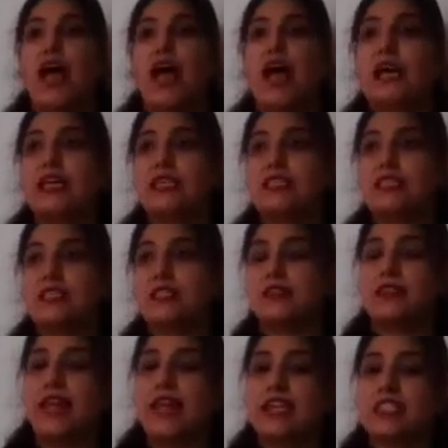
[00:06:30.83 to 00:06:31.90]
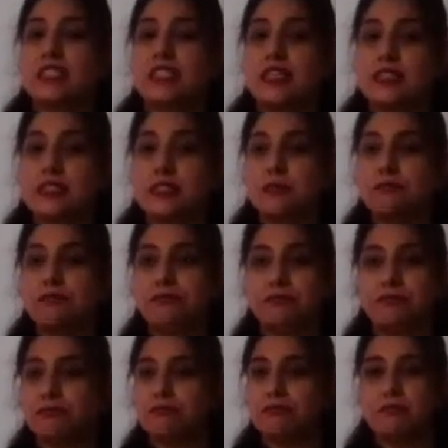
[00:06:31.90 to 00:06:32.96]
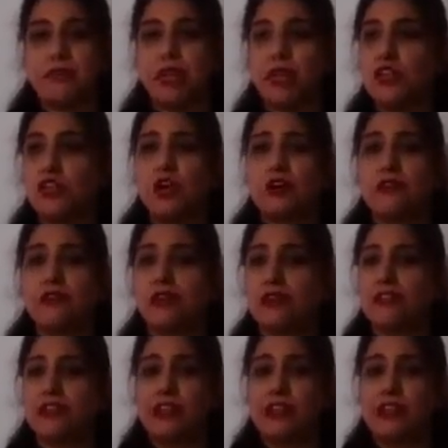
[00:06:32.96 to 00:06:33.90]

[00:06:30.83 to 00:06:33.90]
And next is your